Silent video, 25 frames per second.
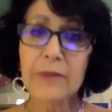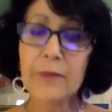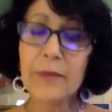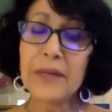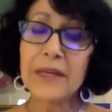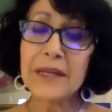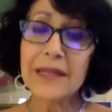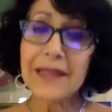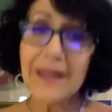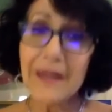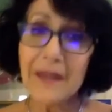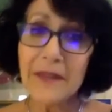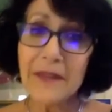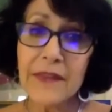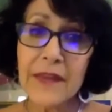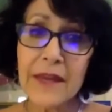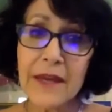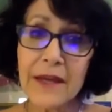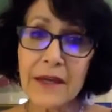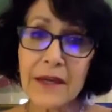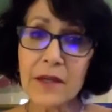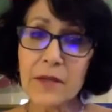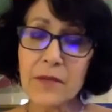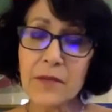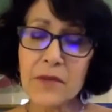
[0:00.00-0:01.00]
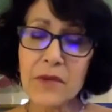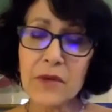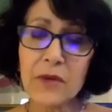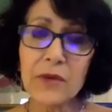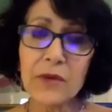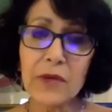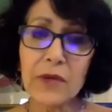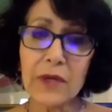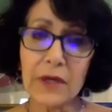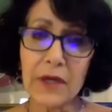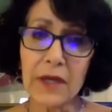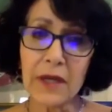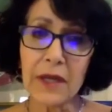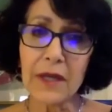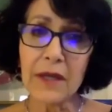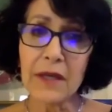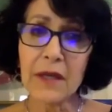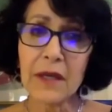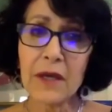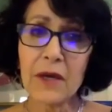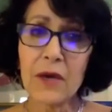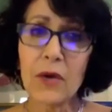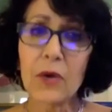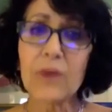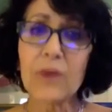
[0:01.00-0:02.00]
But in that community
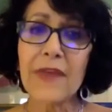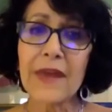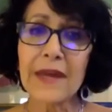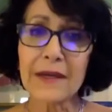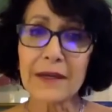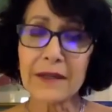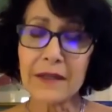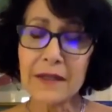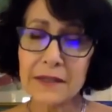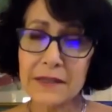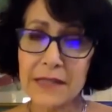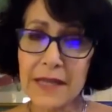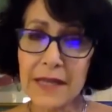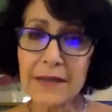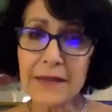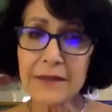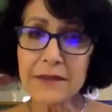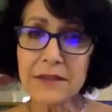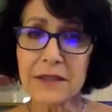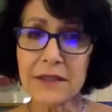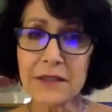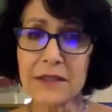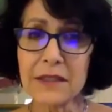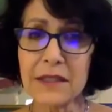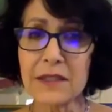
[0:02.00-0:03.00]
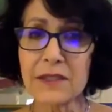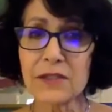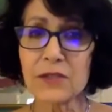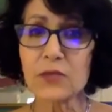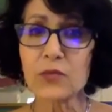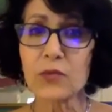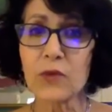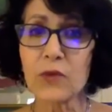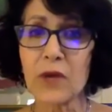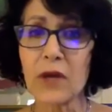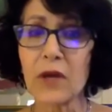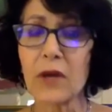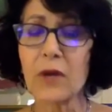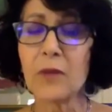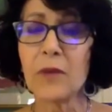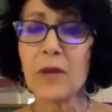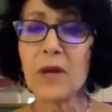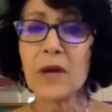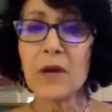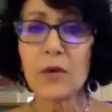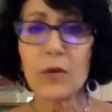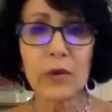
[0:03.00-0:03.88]
or that connectedness realm,